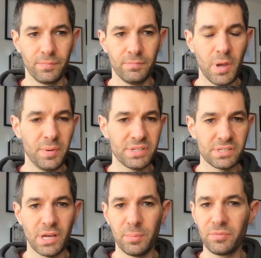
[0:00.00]
Maybe it's the
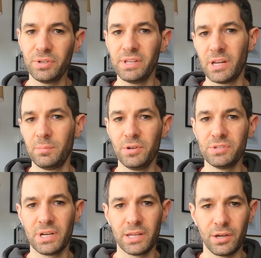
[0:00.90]
type of cleat that I'm
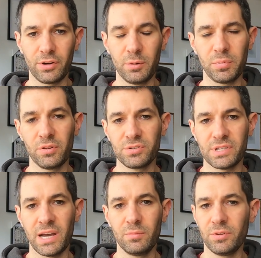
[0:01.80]
using on the Crankbrothers
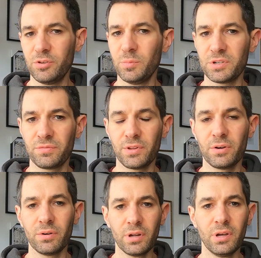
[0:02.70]
side with too much
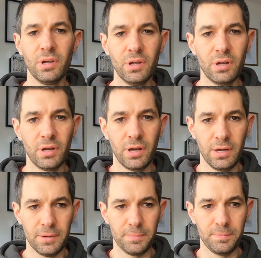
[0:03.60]
float,
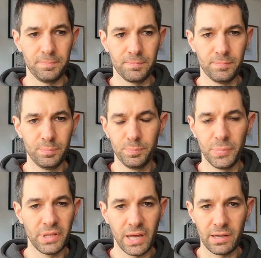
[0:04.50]

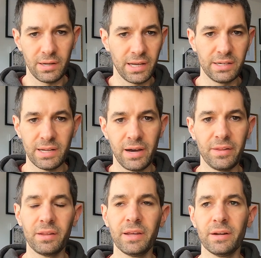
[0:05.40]
but that I can dial
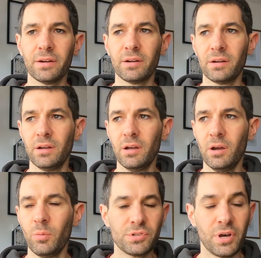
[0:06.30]
that later.
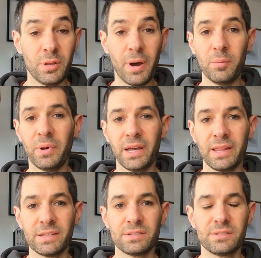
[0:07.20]
So on the mountain bike,
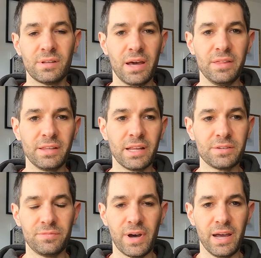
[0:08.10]
I think
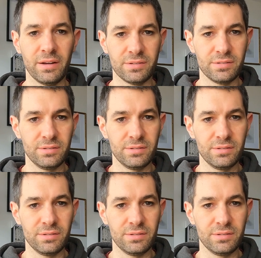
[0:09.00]
that's fine, is